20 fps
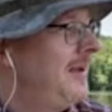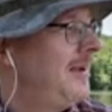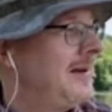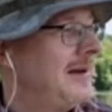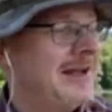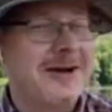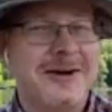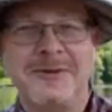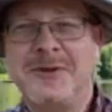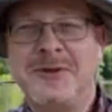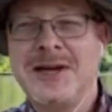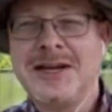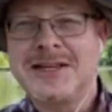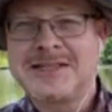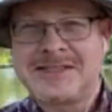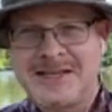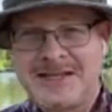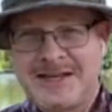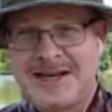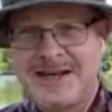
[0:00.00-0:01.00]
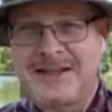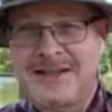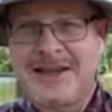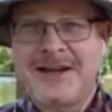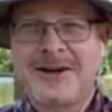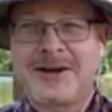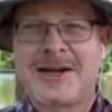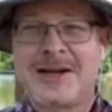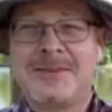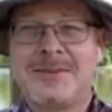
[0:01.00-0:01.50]
Now, if you guys see an
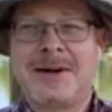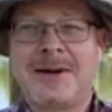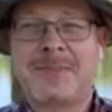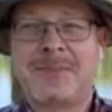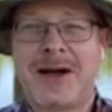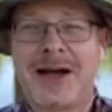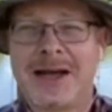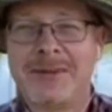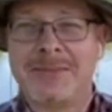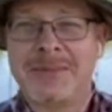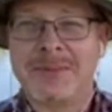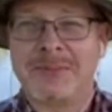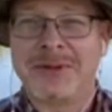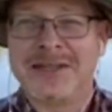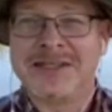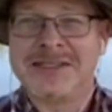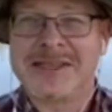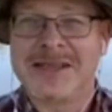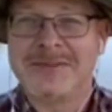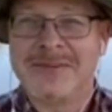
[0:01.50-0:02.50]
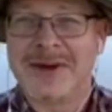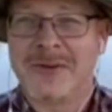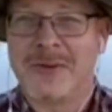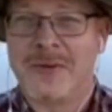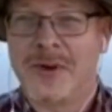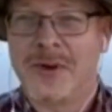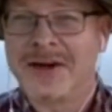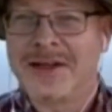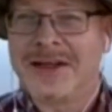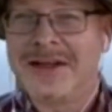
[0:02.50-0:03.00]
alligator coming up behind me, please give me a
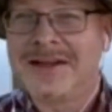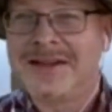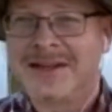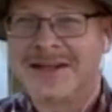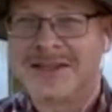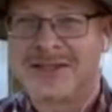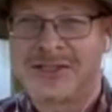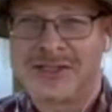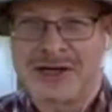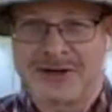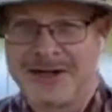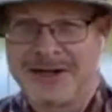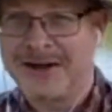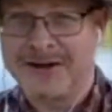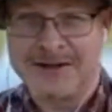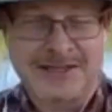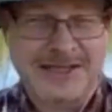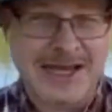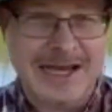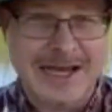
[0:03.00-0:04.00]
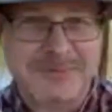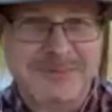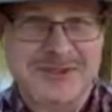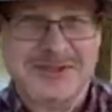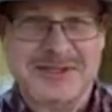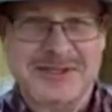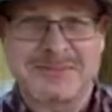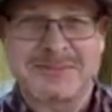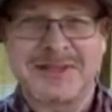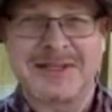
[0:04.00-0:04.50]
warning, like shout it out in caps or
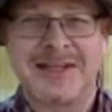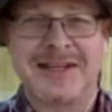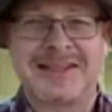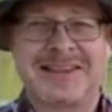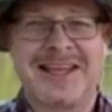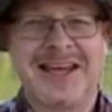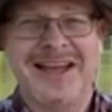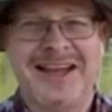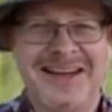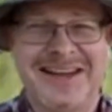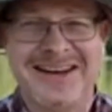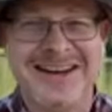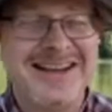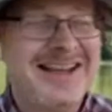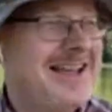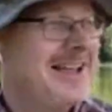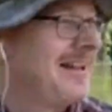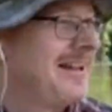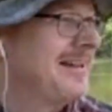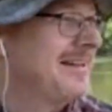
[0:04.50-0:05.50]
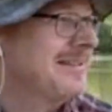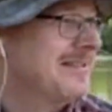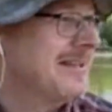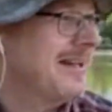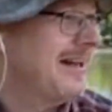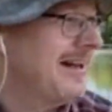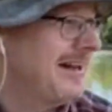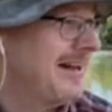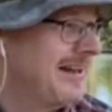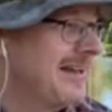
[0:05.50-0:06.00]
something like that, because
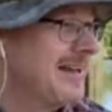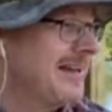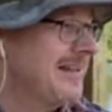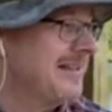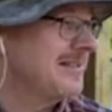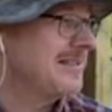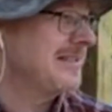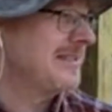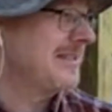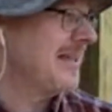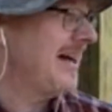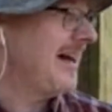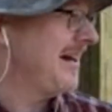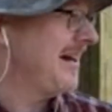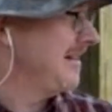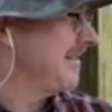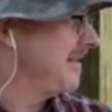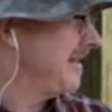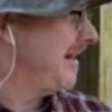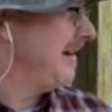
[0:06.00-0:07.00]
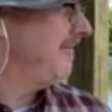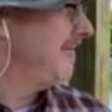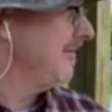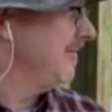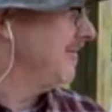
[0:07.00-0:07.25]
again, this is the highest that I've ever